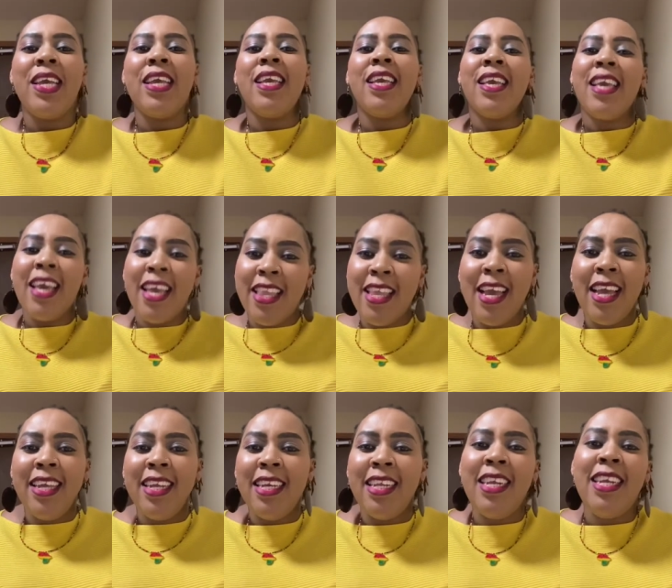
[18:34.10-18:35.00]
Kenya
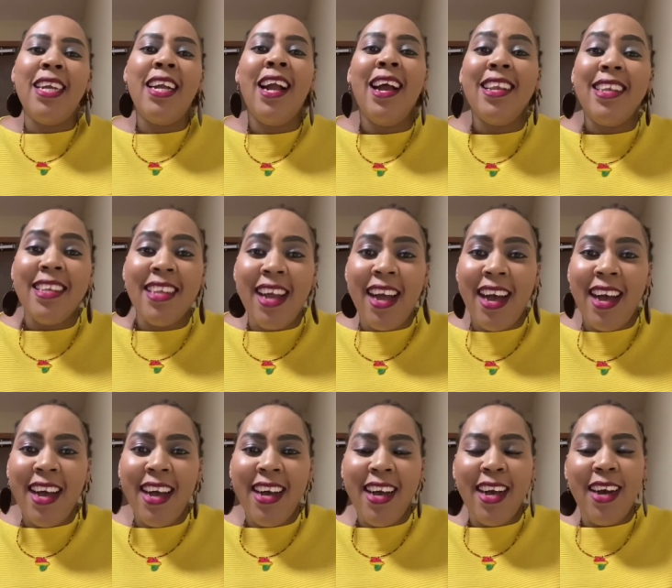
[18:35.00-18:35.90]

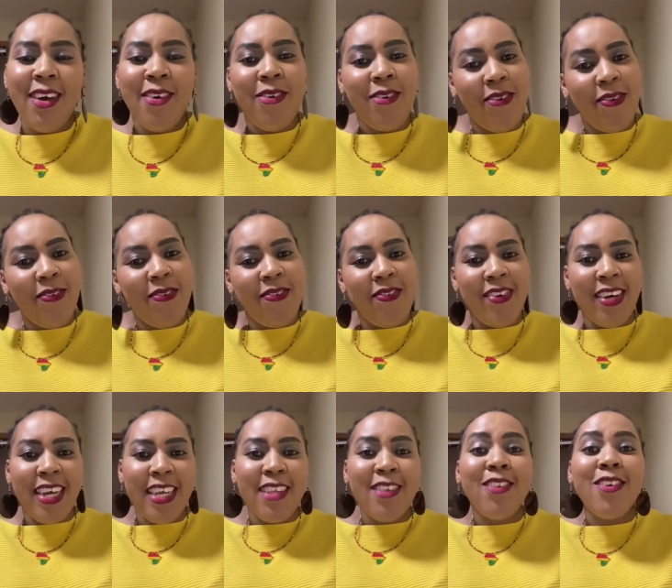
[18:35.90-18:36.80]
ilinikata. Oh,
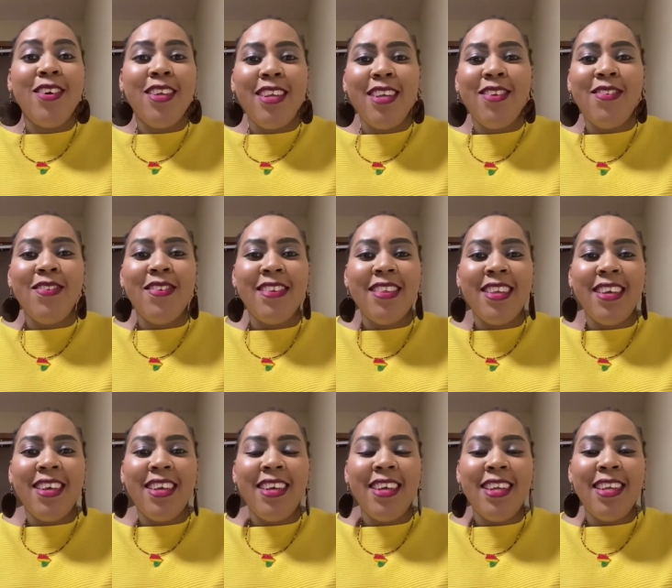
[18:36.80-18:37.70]
I'm sorry to
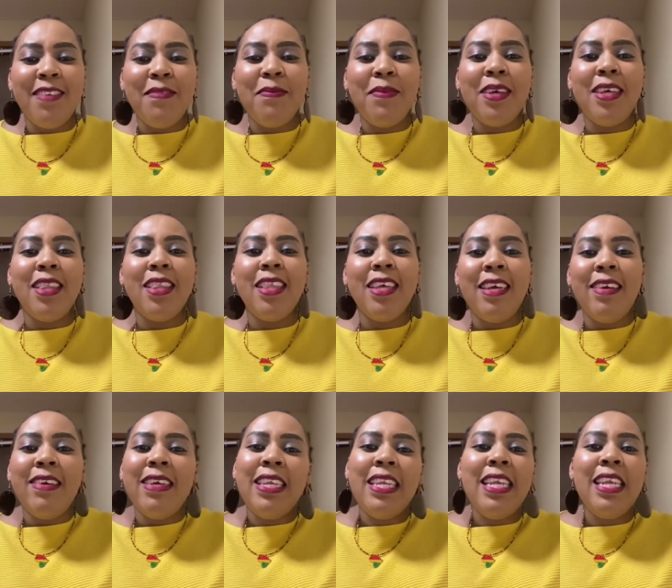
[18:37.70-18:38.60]
say it. By the
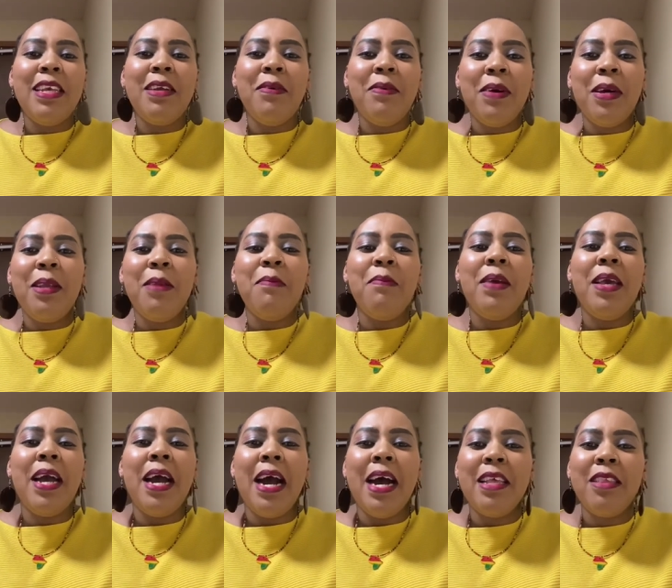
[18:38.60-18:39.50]
way, nilikuwa
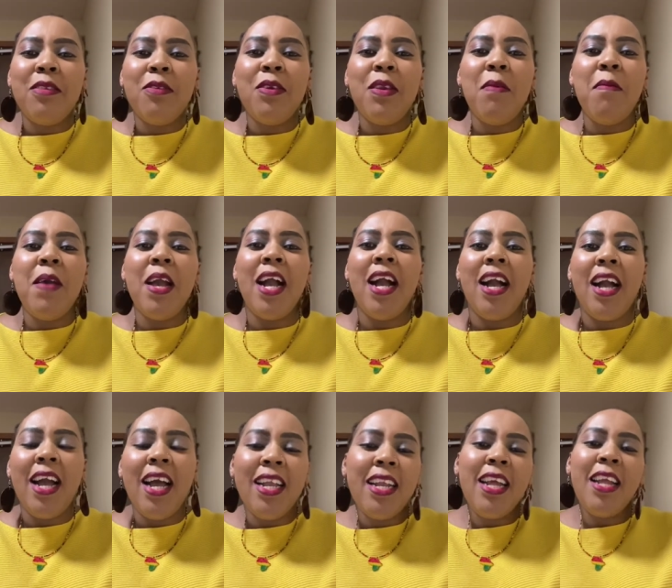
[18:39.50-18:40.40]
nimehaso,
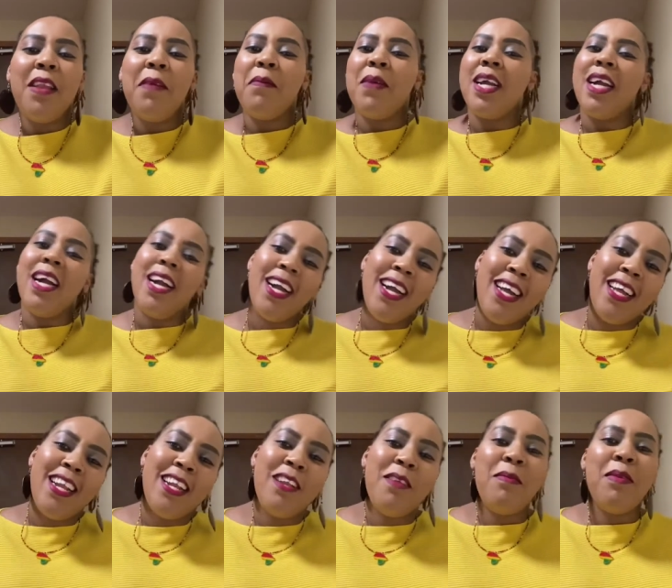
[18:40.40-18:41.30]

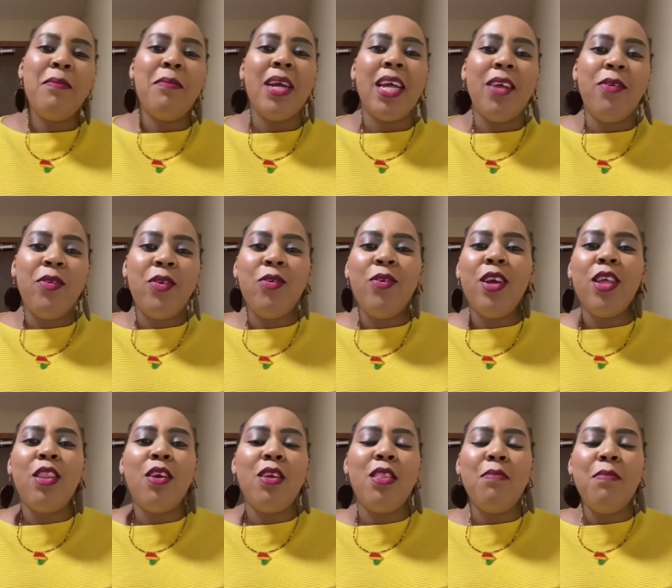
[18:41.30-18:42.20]
nimengangana,
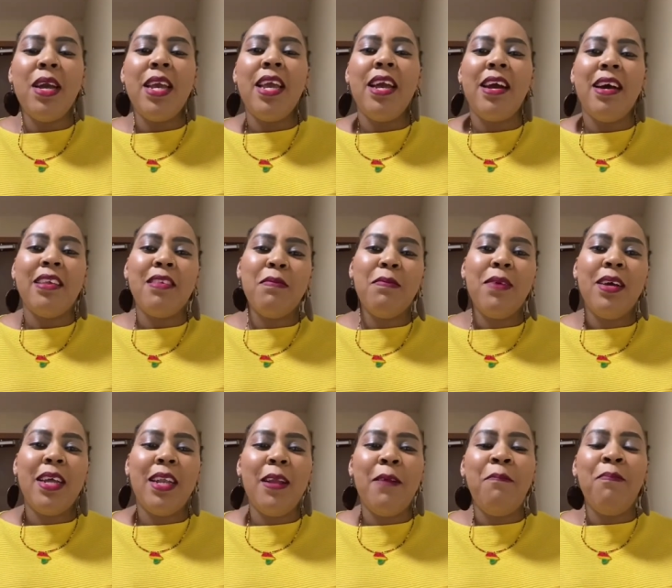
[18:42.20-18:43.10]
together with my
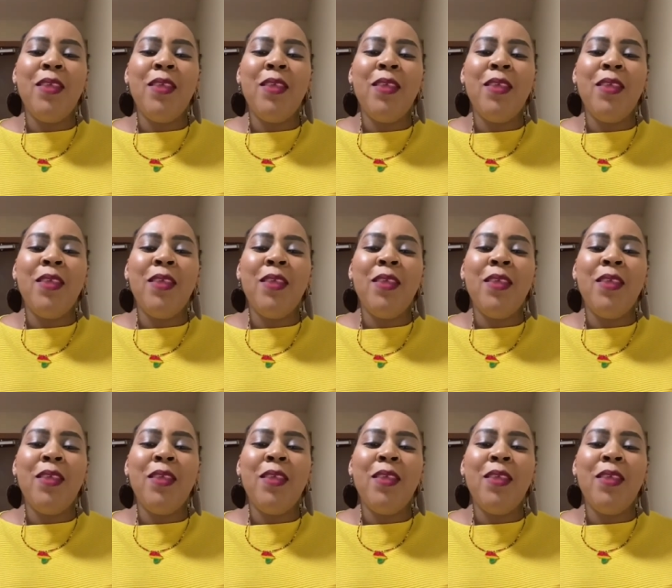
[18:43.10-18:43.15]
husband.